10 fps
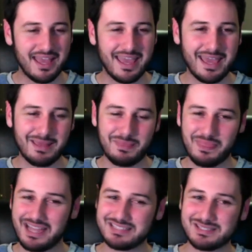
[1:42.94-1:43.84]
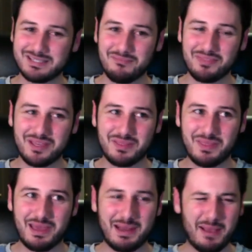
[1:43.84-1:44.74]
And that's something
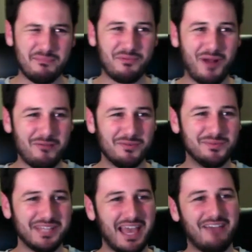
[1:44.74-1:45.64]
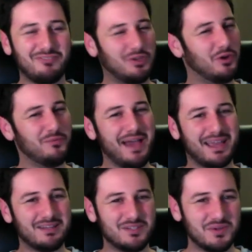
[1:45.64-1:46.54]
that I probably have to go
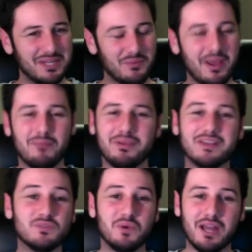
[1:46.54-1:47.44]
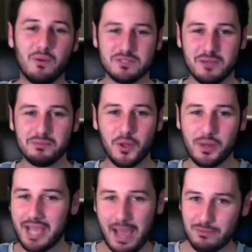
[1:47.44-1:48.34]
back and do anyway, because when I was
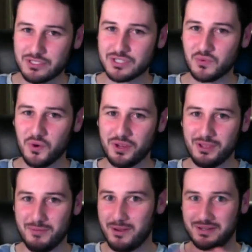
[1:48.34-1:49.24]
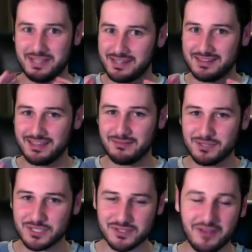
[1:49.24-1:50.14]
uploading, I was just worrying about getting the
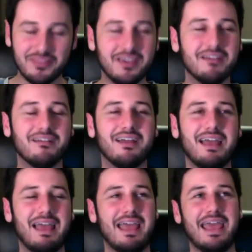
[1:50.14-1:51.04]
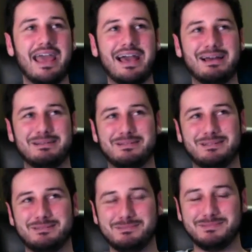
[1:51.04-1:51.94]
images on there and
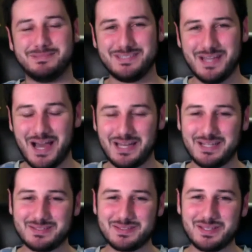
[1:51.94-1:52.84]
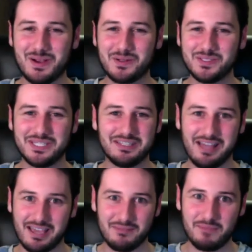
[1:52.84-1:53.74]
not necessarily
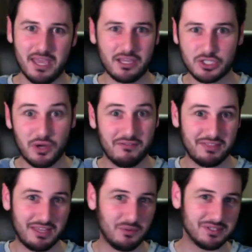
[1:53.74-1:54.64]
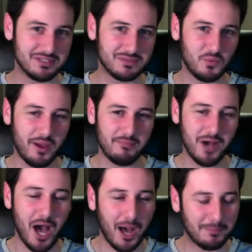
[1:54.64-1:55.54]
like making sure everything was web
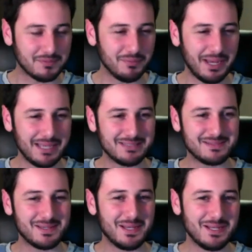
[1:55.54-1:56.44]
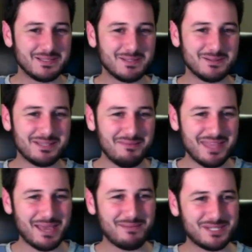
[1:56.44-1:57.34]
optimized. So some of
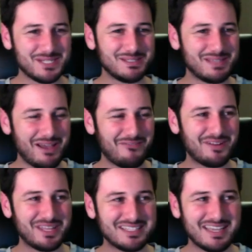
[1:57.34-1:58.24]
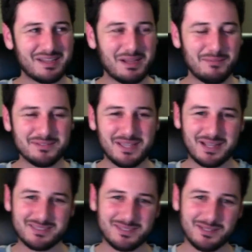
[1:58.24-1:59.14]
the images definitely take a couple
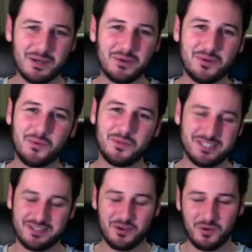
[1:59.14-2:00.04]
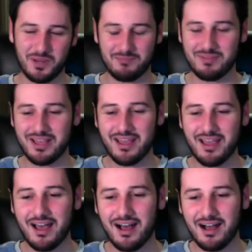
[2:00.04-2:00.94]
seconds to load, which isn't great.
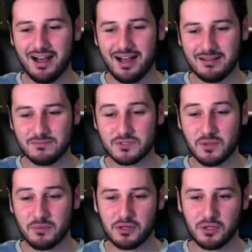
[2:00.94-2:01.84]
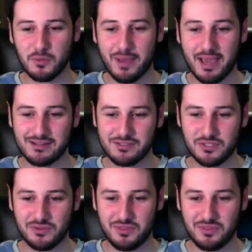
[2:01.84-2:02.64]
So I'm going to go back and do